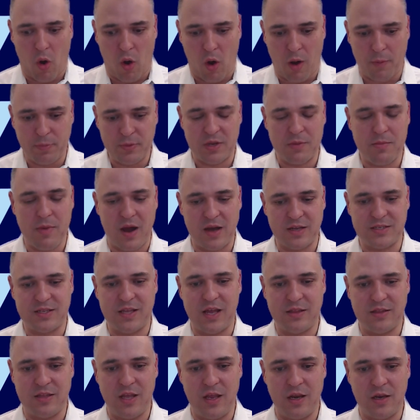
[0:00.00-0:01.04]
optimize
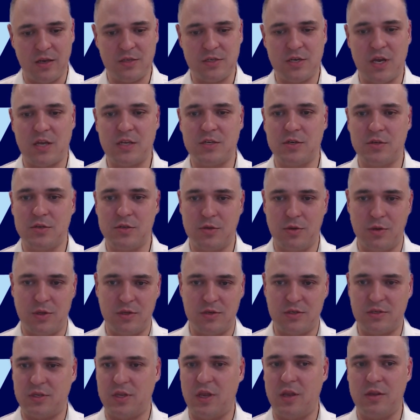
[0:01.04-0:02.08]
that data ingestion, to
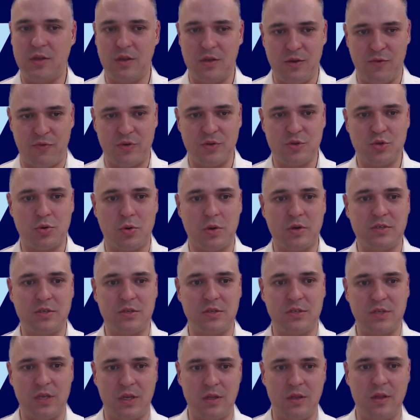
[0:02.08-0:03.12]
understand the different
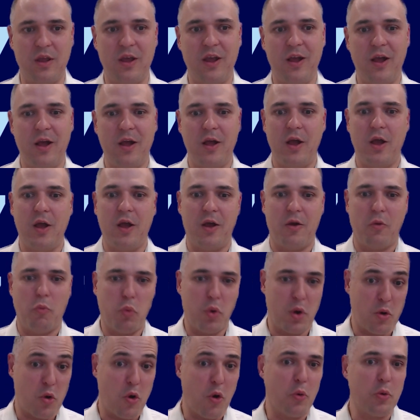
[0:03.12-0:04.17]
sources. And
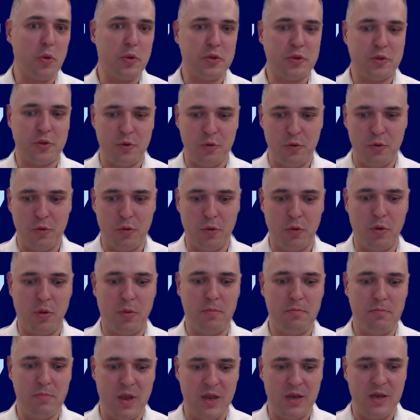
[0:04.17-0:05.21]
we're going through
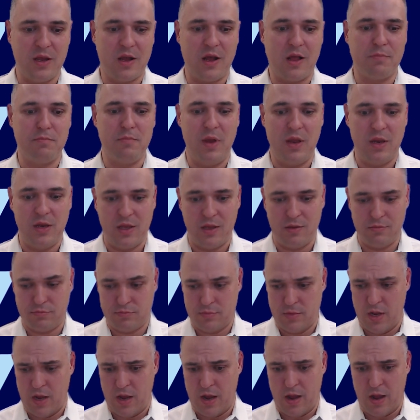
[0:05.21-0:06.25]
many
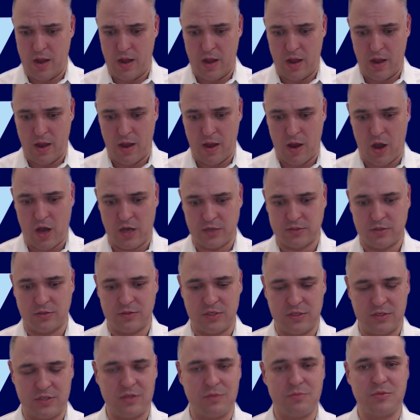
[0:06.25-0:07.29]
hospital
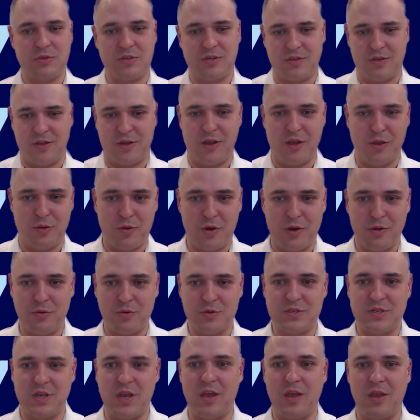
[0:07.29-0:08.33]
systems, like Eduardo
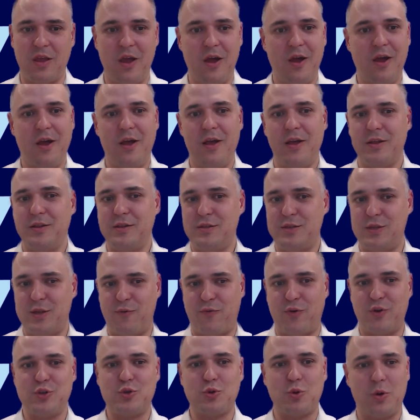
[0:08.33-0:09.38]
was saying,
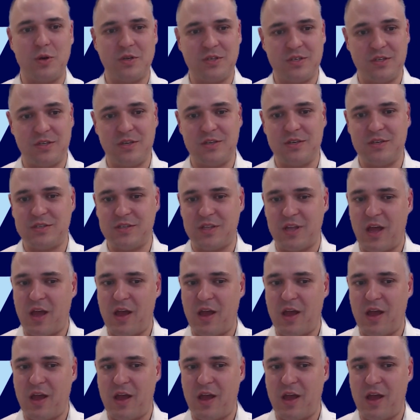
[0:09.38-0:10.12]
different sources,